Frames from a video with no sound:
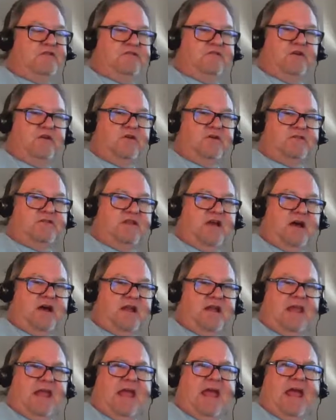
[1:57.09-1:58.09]
so it's
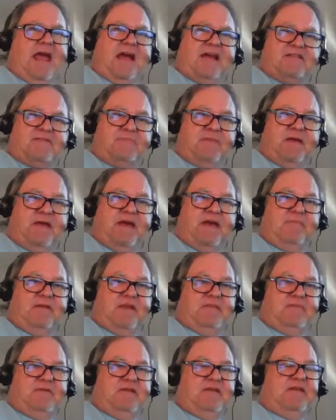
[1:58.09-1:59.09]
not as bad
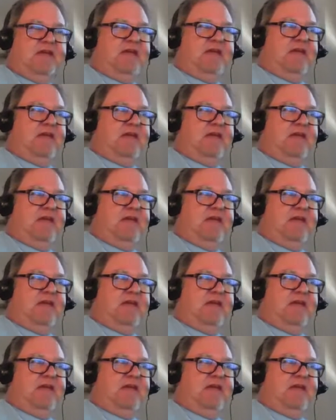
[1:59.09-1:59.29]
maybe